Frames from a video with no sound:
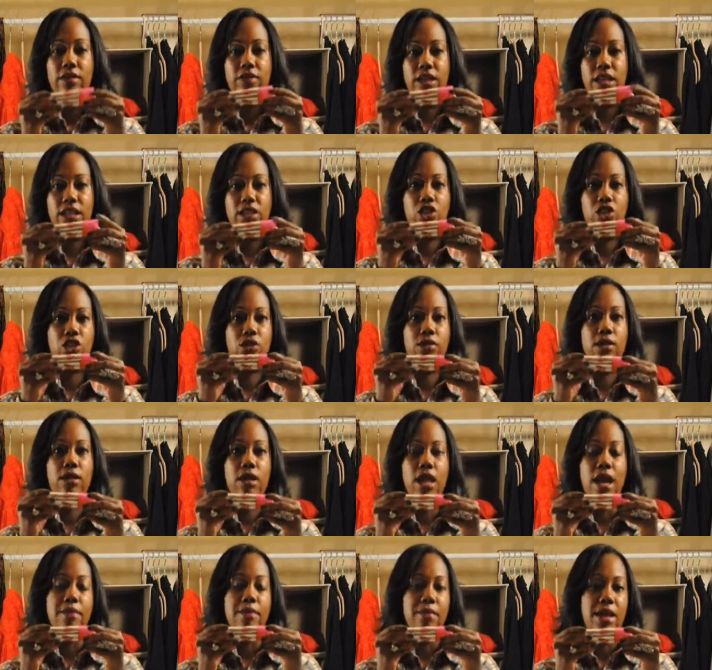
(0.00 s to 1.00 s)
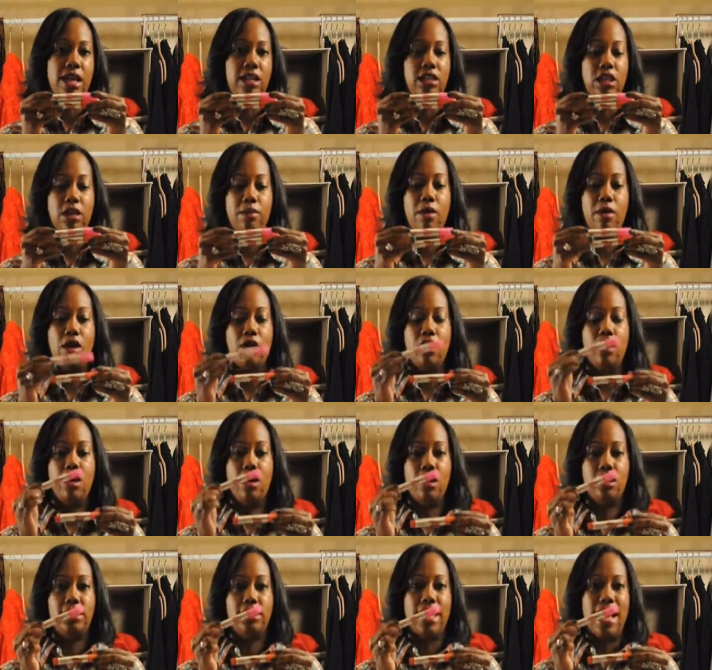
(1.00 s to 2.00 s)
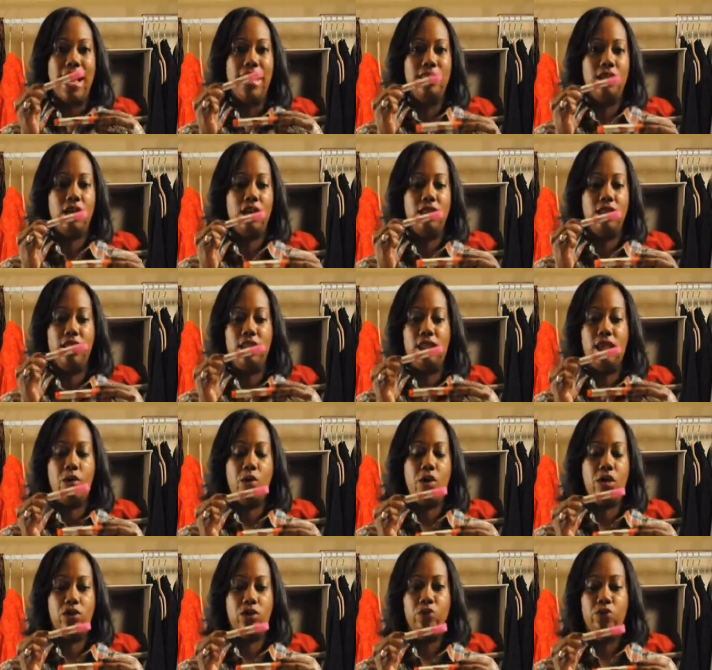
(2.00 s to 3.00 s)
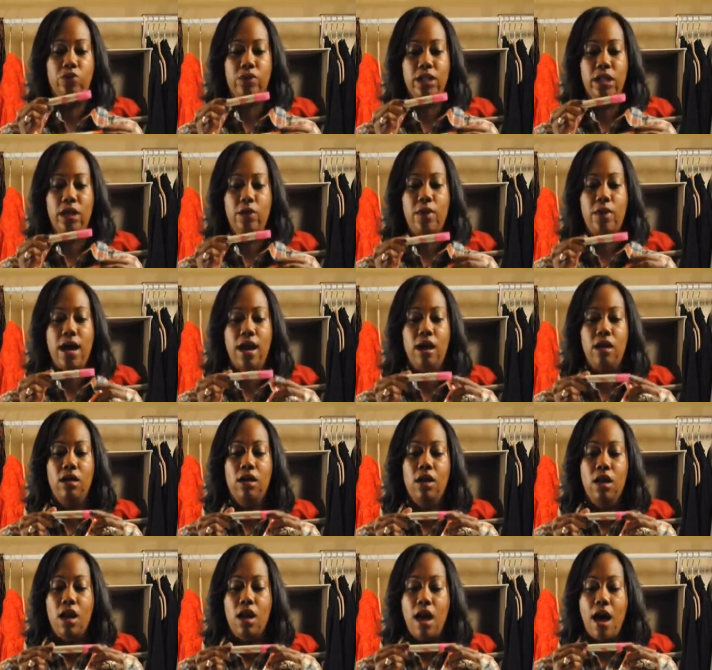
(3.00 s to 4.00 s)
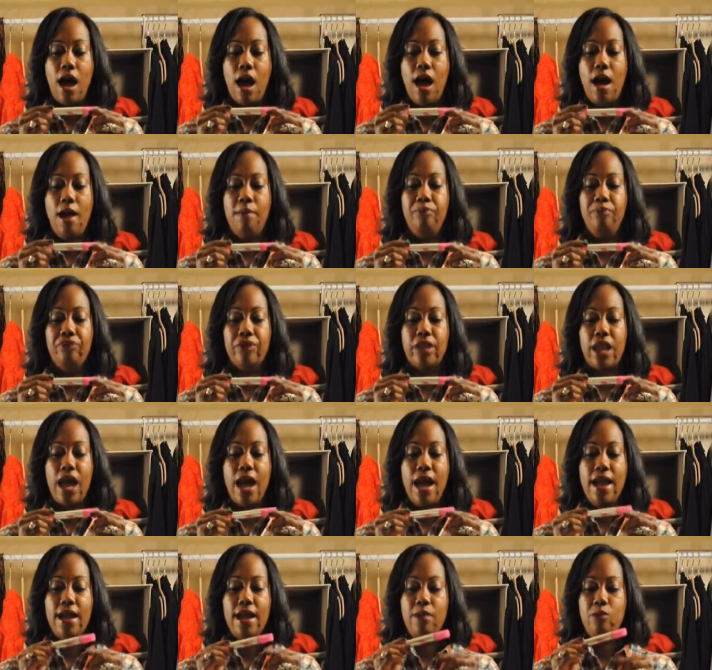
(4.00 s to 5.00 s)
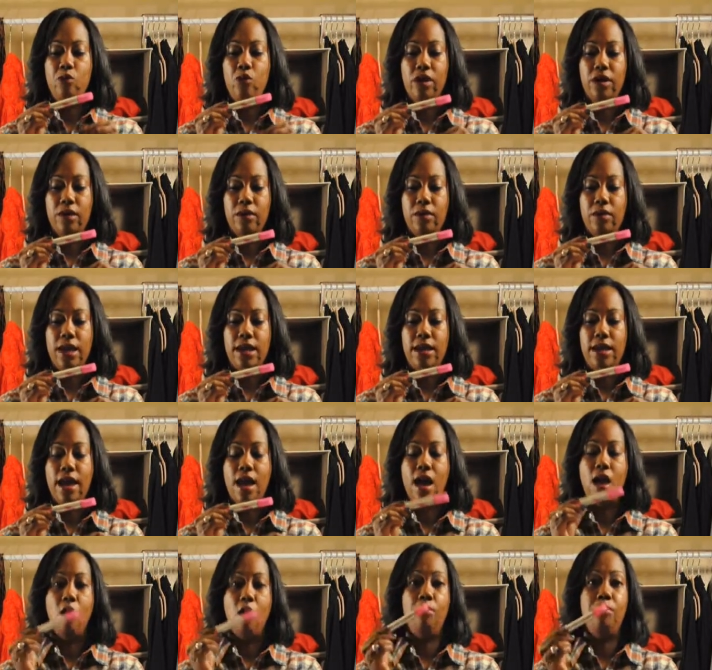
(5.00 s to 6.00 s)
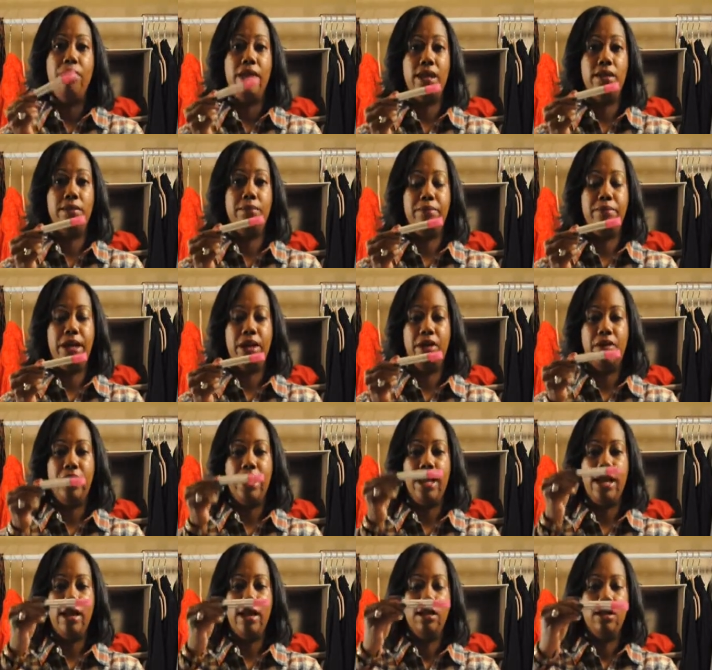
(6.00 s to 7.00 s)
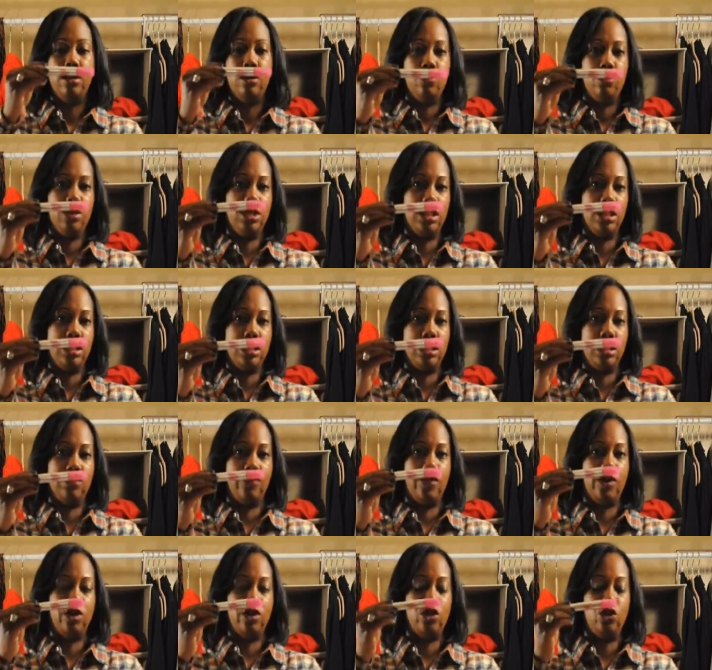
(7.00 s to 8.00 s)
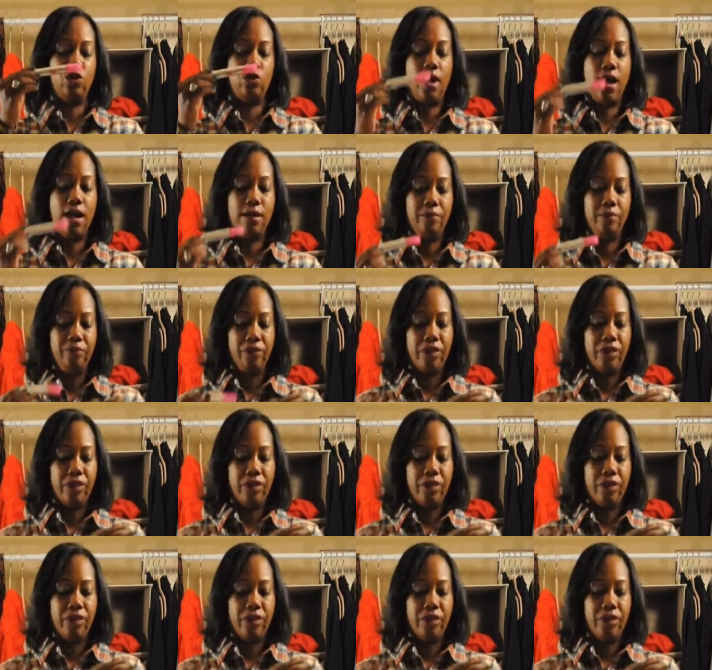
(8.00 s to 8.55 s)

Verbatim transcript: These two are like magic markers. I thought that they worked really well. Um, I am wearing right now Bitten Berry, which is the first one,